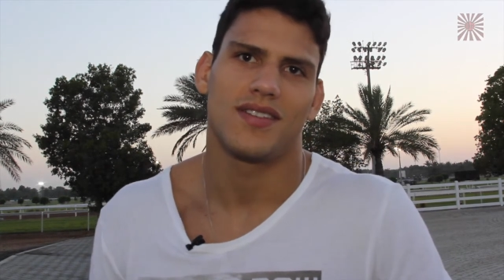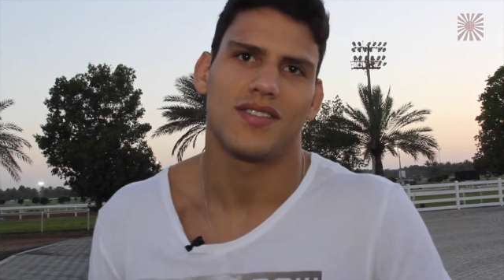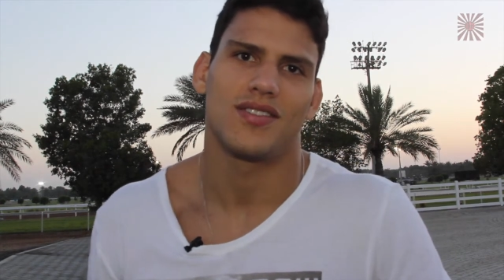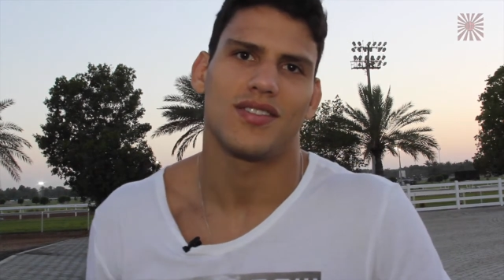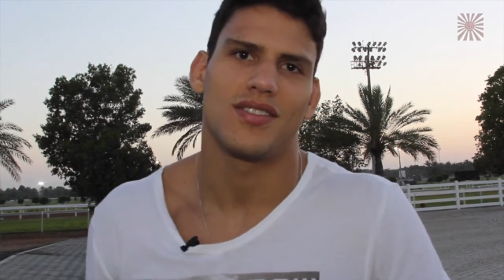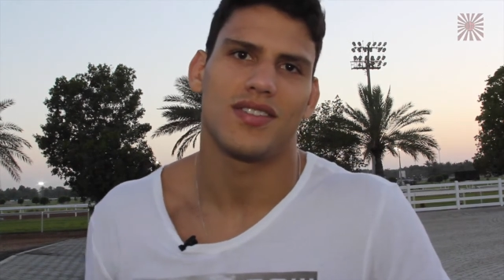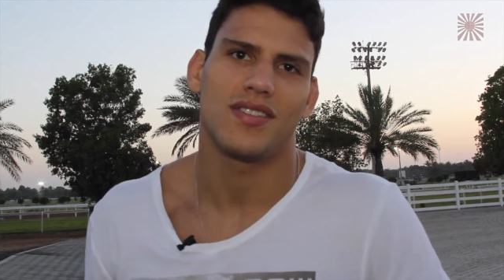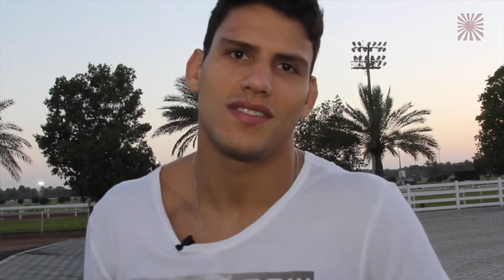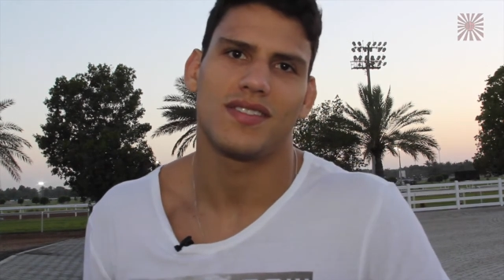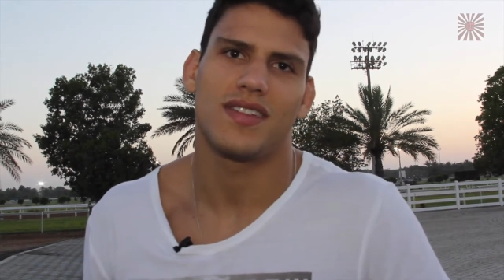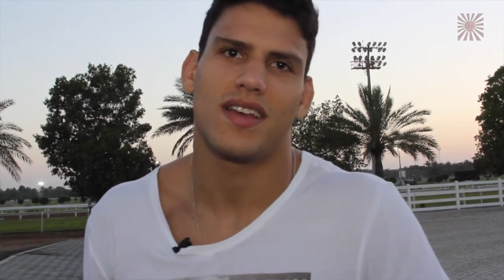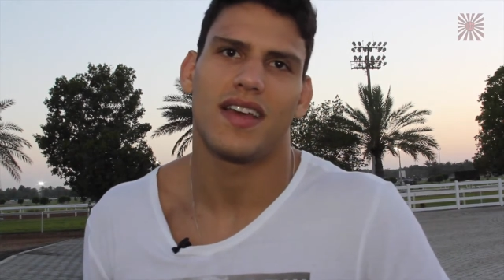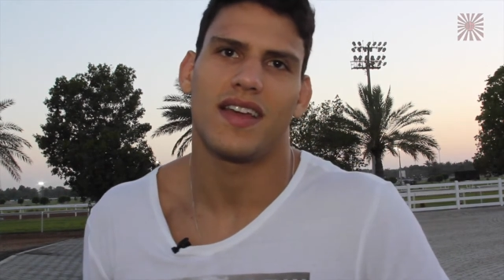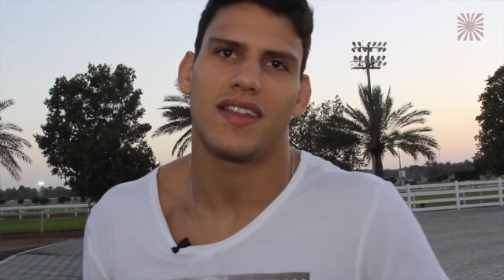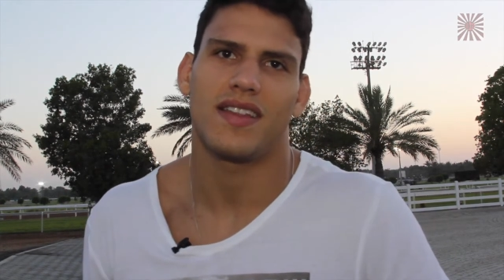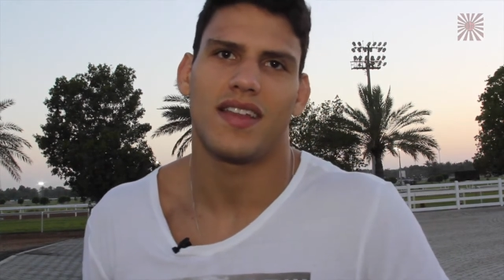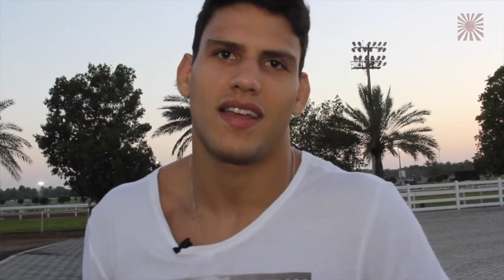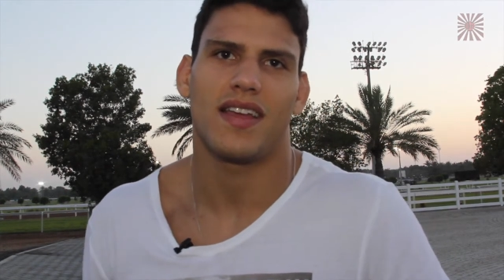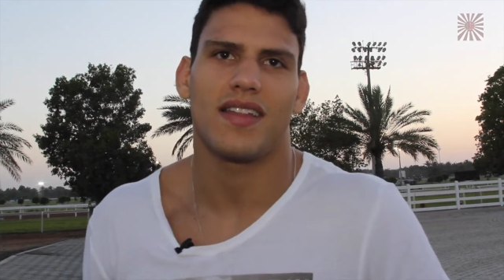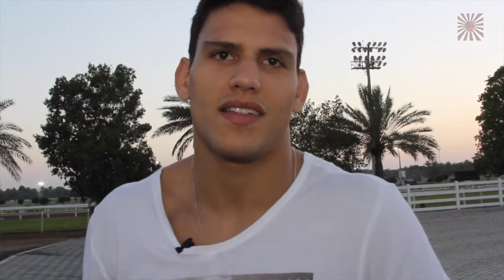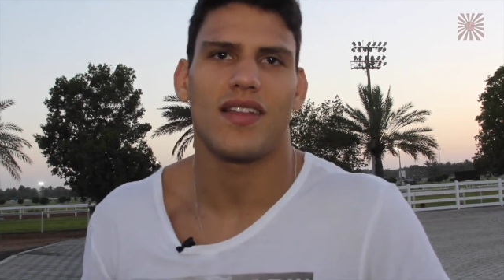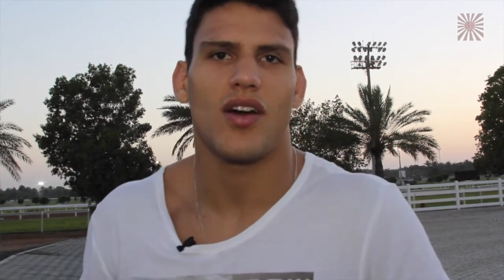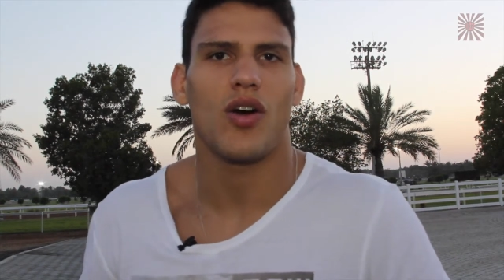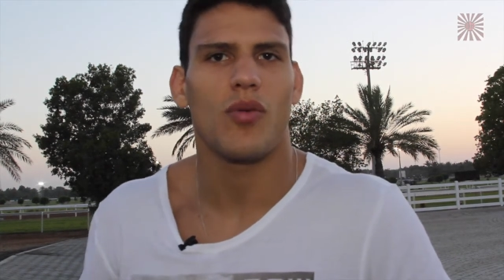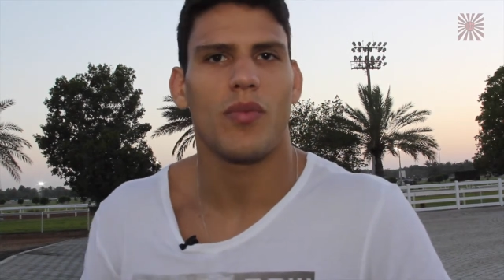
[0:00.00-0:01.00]
Just that,
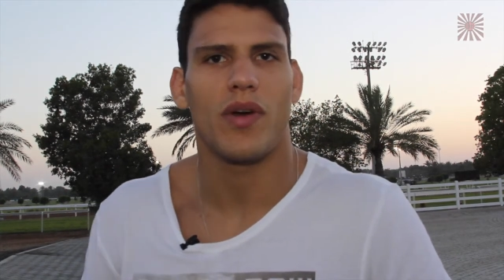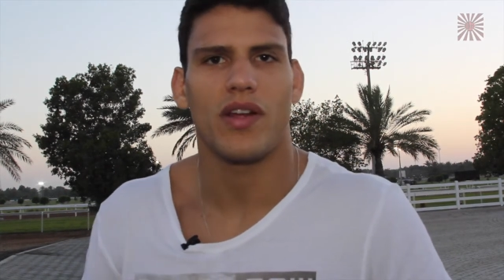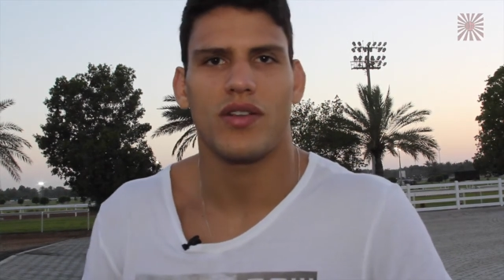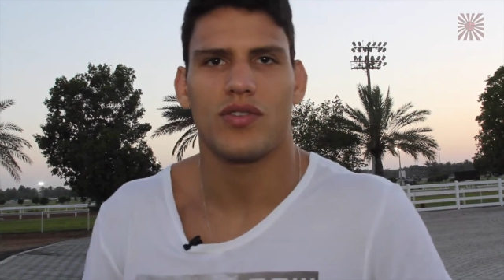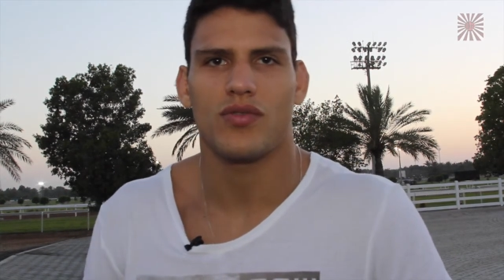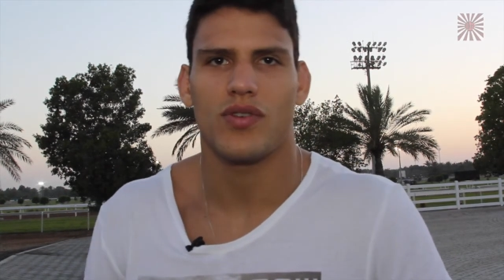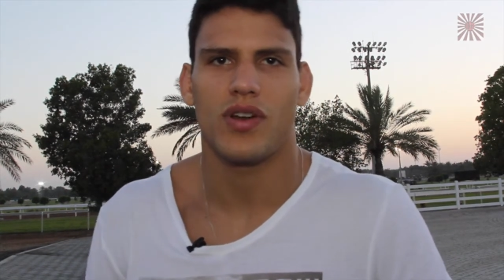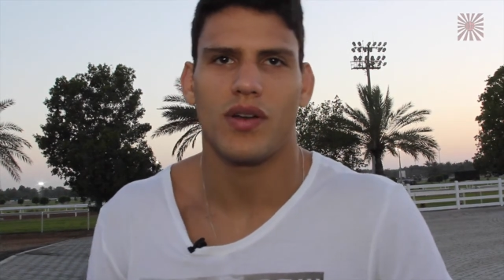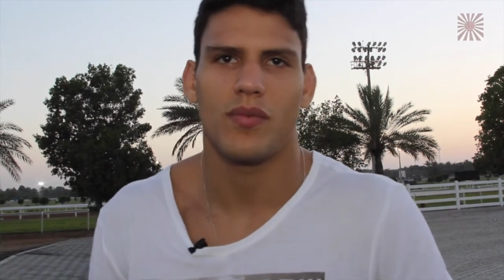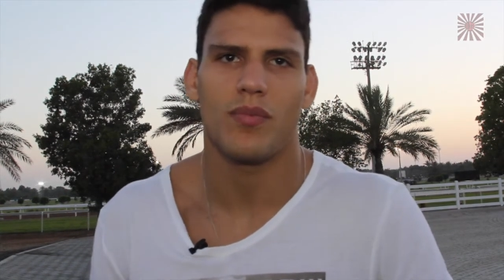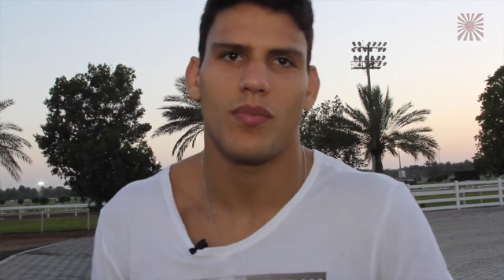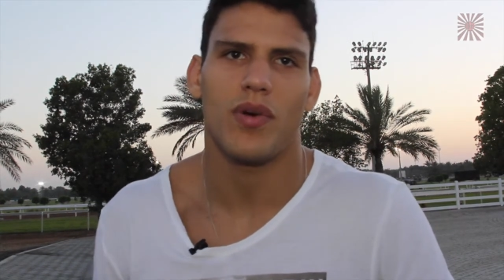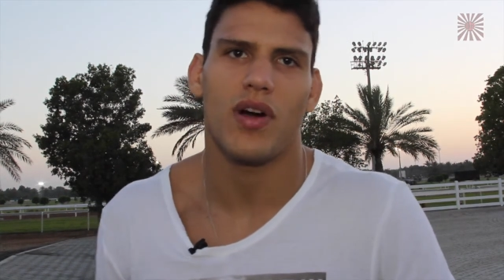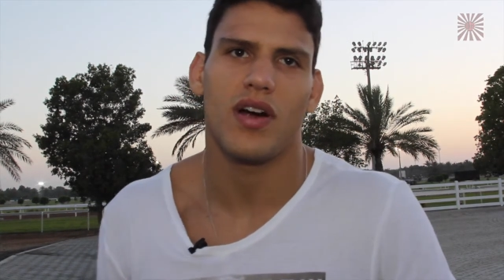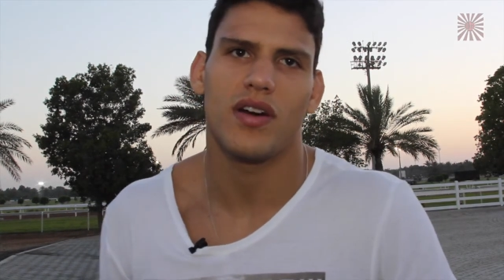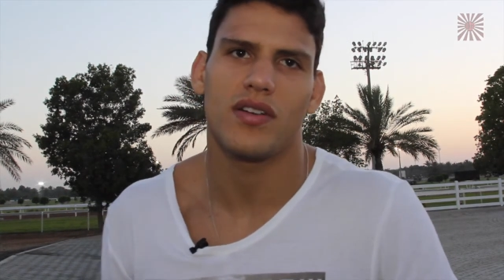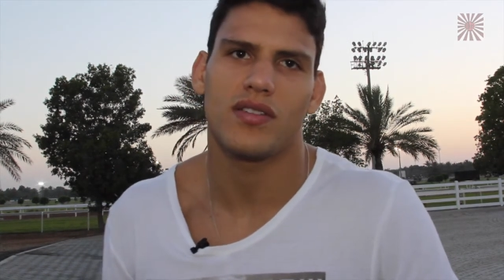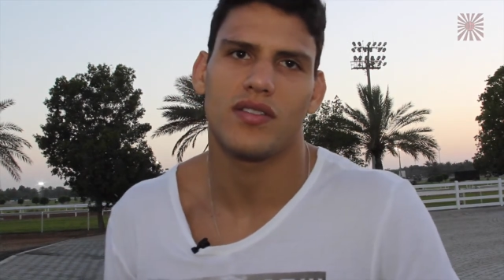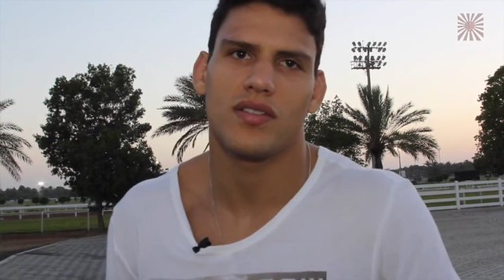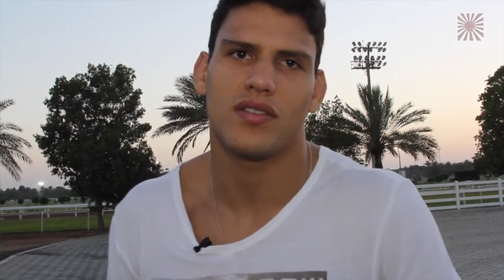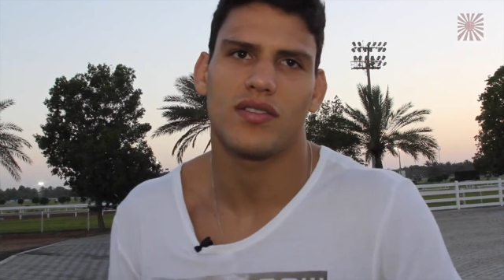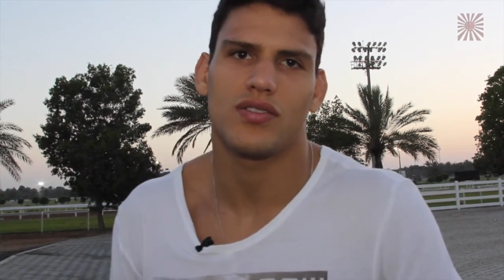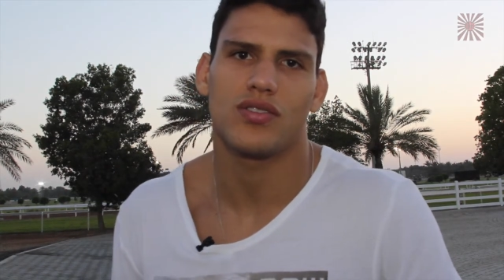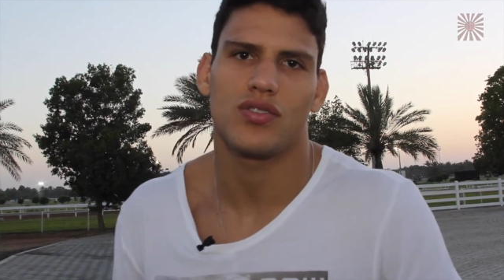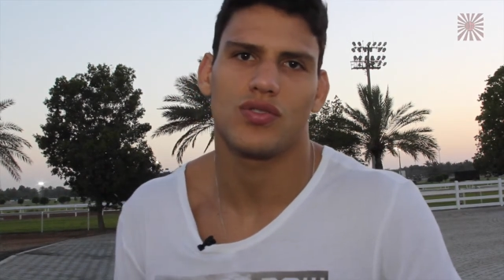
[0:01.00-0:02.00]
and all my training
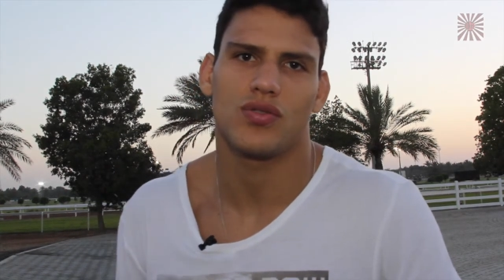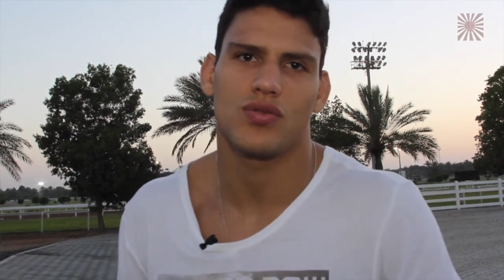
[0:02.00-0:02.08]
partners,